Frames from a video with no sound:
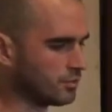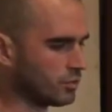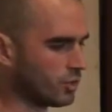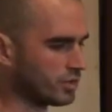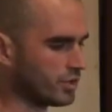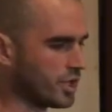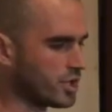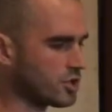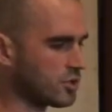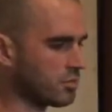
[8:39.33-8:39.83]

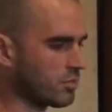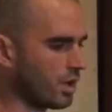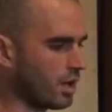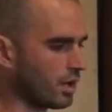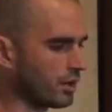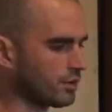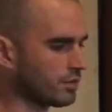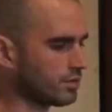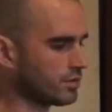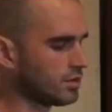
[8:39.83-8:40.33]
quotation
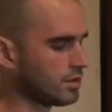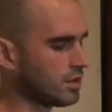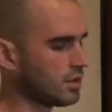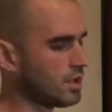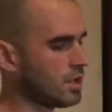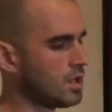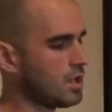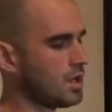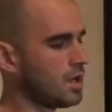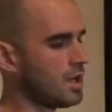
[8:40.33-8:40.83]
marks,
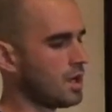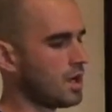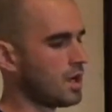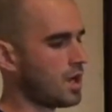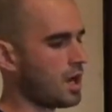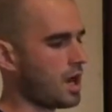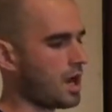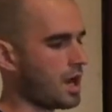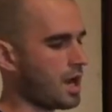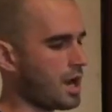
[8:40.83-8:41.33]

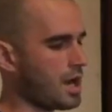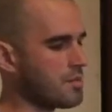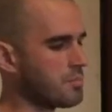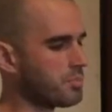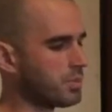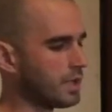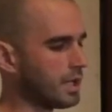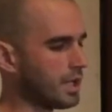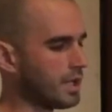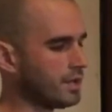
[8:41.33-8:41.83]
a high
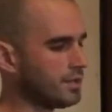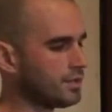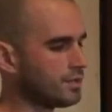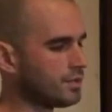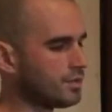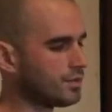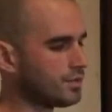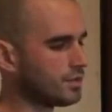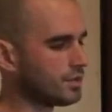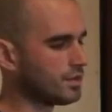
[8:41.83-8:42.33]

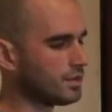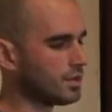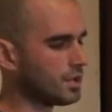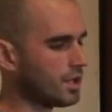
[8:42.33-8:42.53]
place